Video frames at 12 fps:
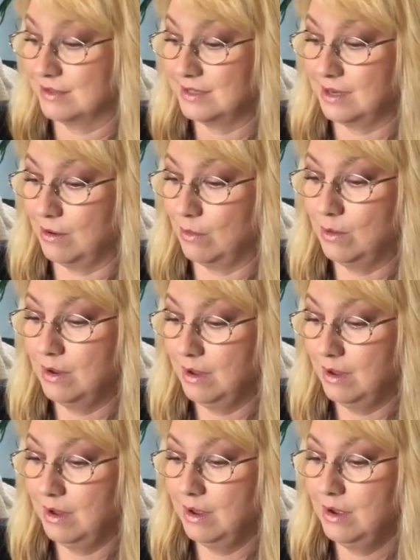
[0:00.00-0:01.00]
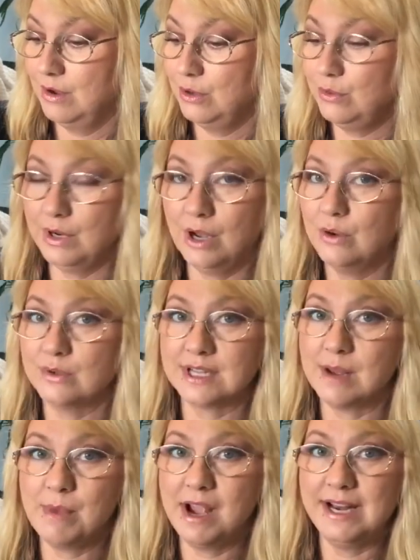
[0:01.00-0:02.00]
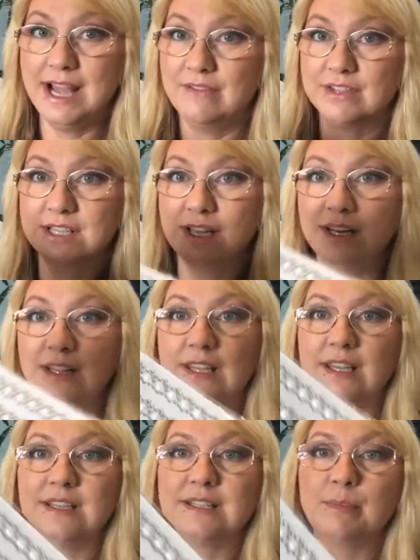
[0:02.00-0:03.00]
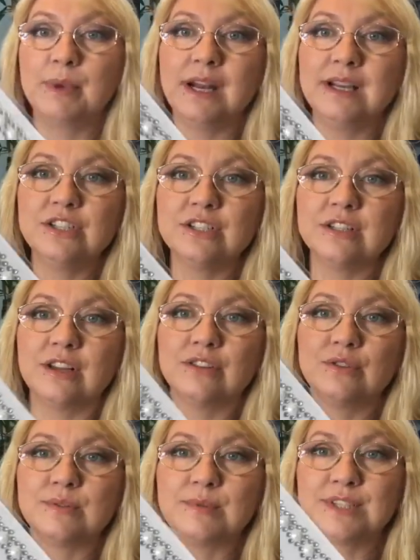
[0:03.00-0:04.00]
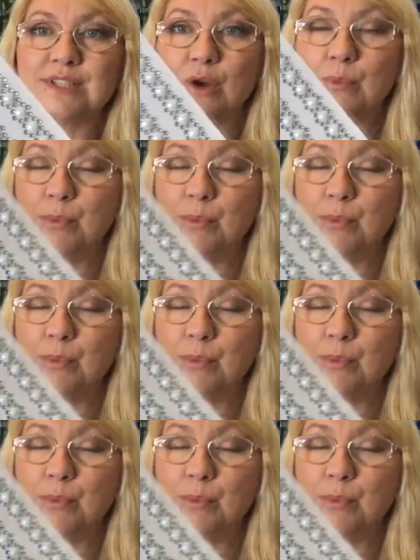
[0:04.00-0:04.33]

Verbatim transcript: So who knows, I might have a ton of these, but I just thought those were so